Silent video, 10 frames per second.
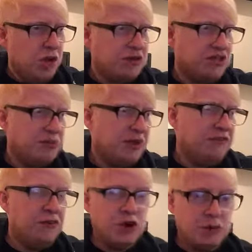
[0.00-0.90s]
but it's by
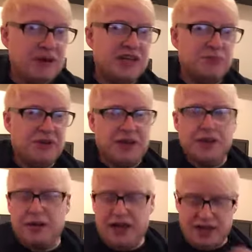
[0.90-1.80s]
far a bad beer.
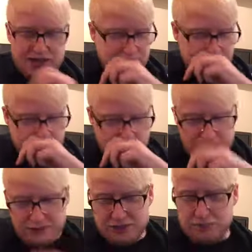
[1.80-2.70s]
And
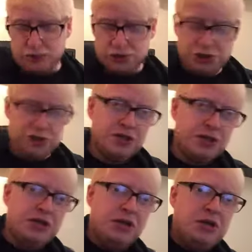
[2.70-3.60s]
I've had much
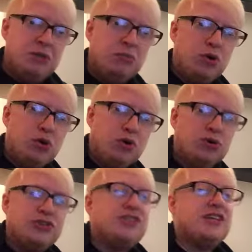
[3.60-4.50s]
more
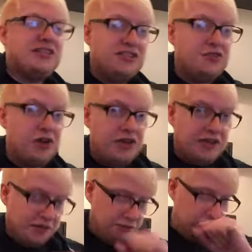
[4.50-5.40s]

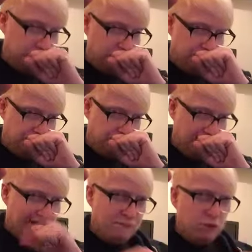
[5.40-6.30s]
unsatisfying
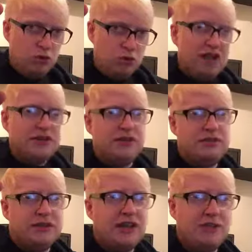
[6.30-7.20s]
and more well,
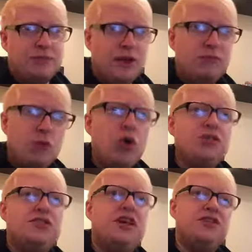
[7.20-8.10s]
but more
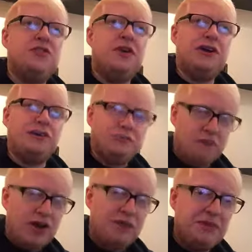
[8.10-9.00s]
unsatisfying
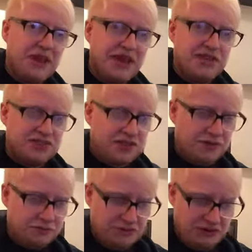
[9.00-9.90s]
IPAs that
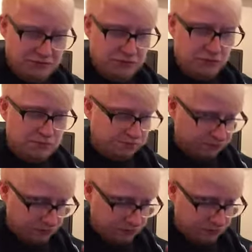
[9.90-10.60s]
have been from